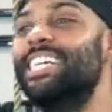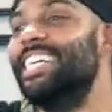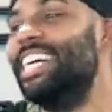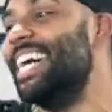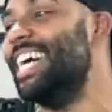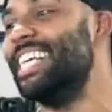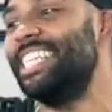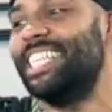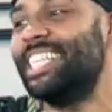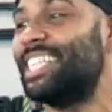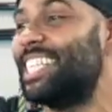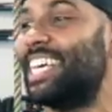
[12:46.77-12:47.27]

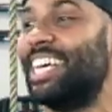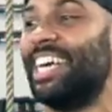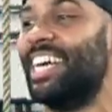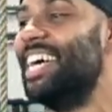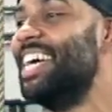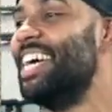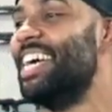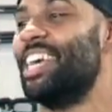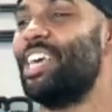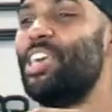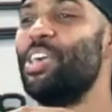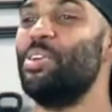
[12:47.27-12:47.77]
it's just a
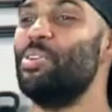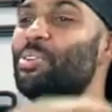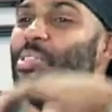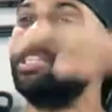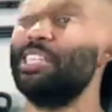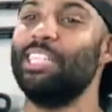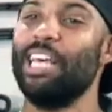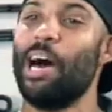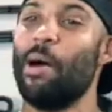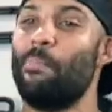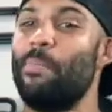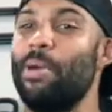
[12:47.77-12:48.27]
huge
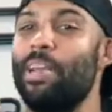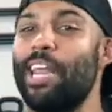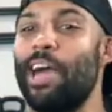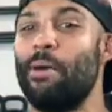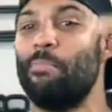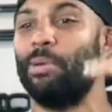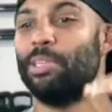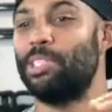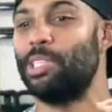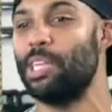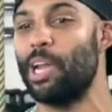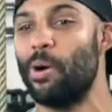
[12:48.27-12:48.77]
just up and
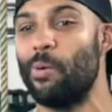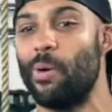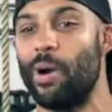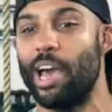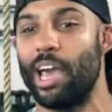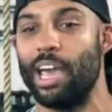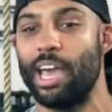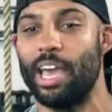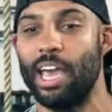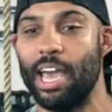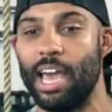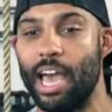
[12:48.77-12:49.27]
down. But you know
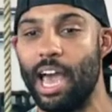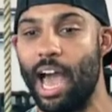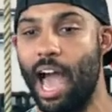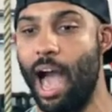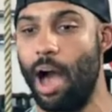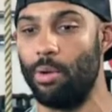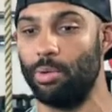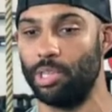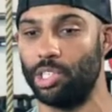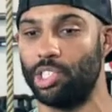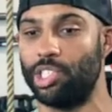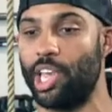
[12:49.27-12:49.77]
what?
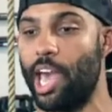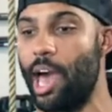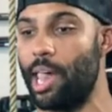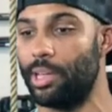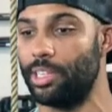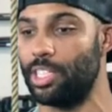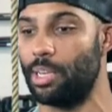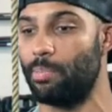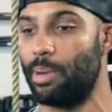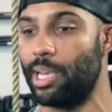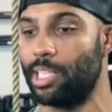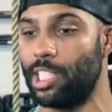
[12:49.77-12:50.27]
I was
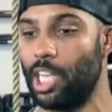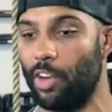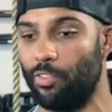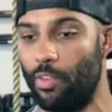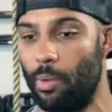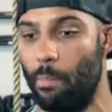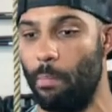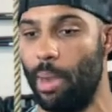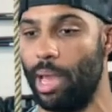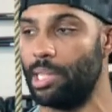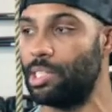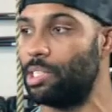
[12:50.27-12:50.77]
challenging myself,
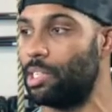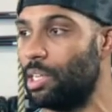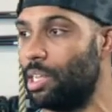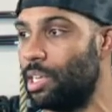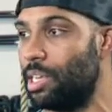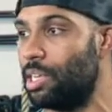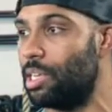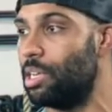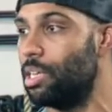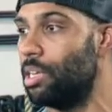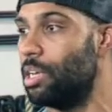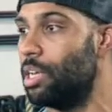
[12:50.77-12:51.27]
and mentally,
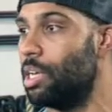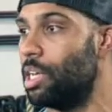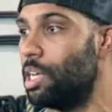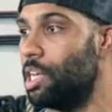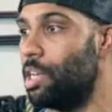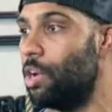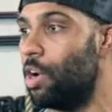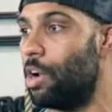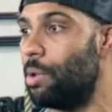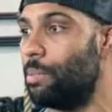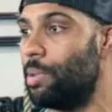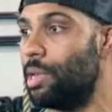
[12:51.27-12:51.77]

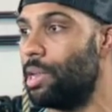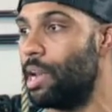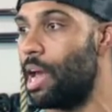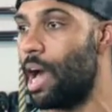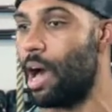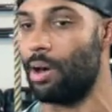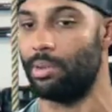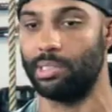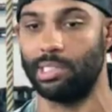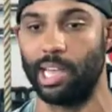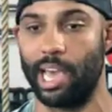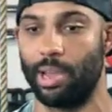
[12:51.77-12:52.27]
you know what I mean?
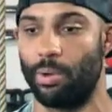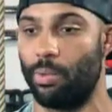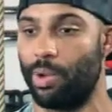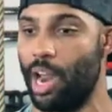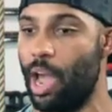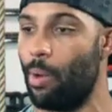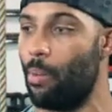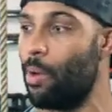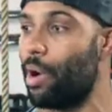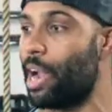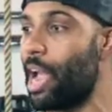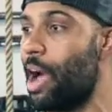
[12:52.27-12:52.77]
I was like, when
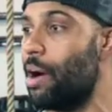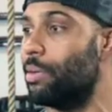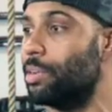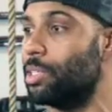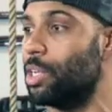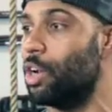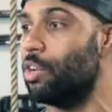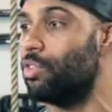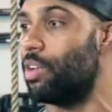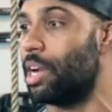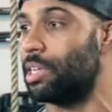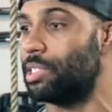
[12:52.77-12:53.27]
that workout was
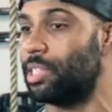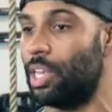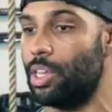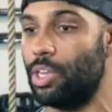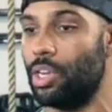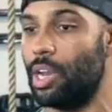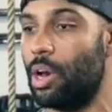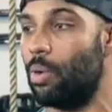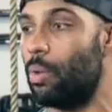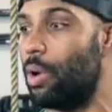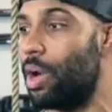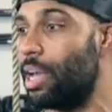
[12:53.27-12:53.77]
over, I said,
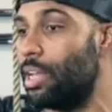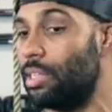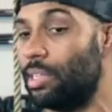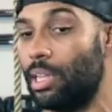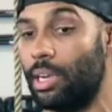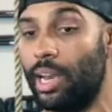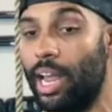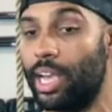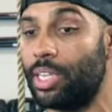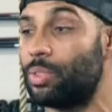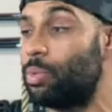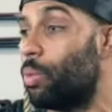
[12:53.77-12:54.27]
you know what?
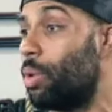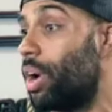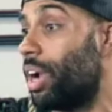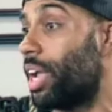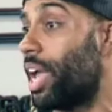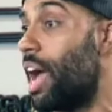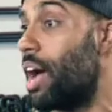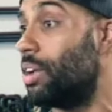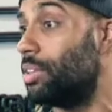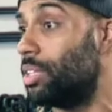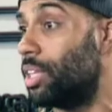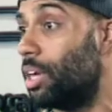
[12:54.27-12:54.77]
The next
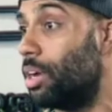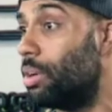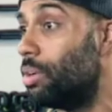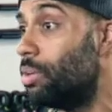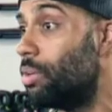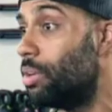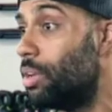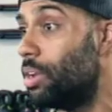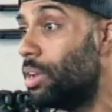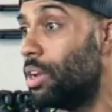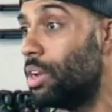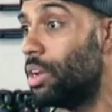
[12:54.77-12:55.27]
workout though
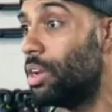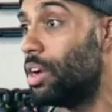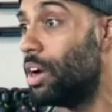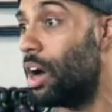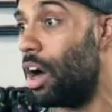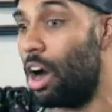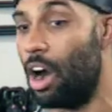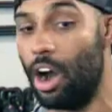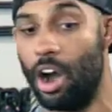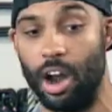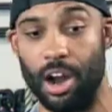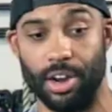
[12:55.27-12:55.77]

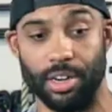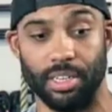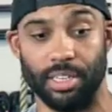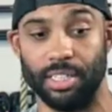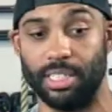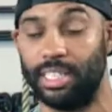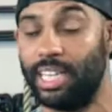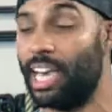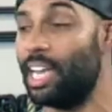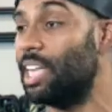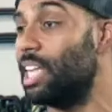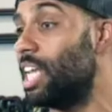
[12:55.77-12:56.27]
are
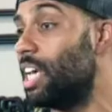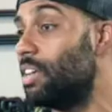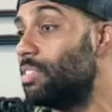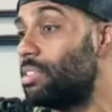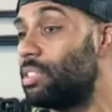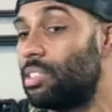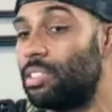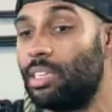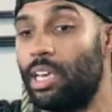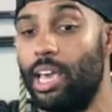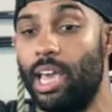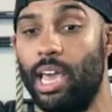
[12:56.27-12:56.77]

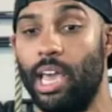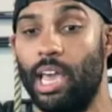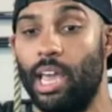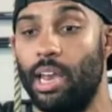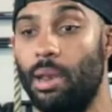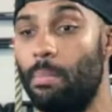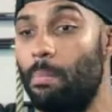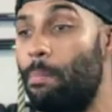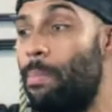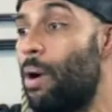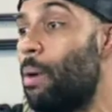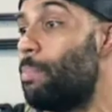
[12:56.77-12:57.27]
deadlifts
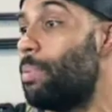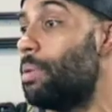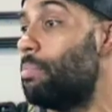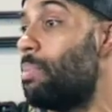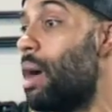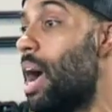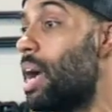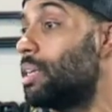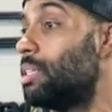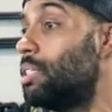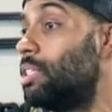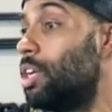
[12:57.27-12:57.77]
and burpee
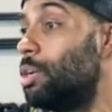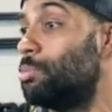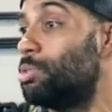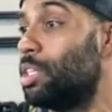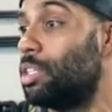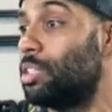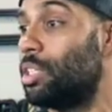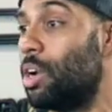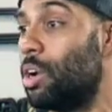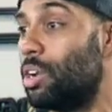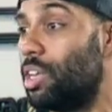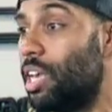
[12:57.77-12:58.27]
box jumps
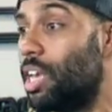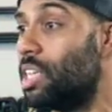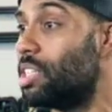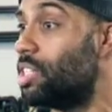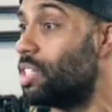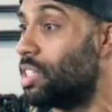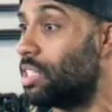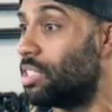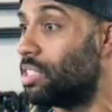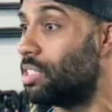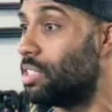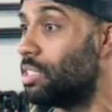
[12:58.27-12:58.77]
at 30
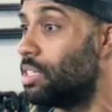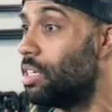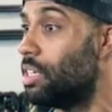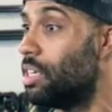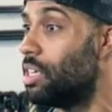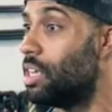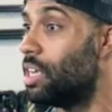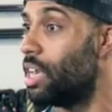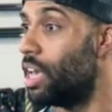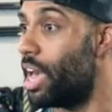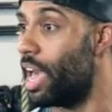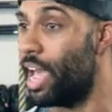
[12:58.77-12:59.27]
inches.
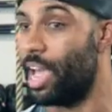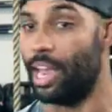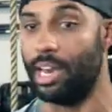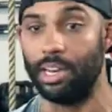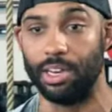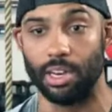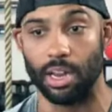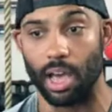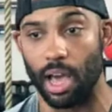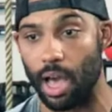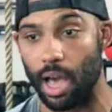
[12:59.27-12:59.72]
And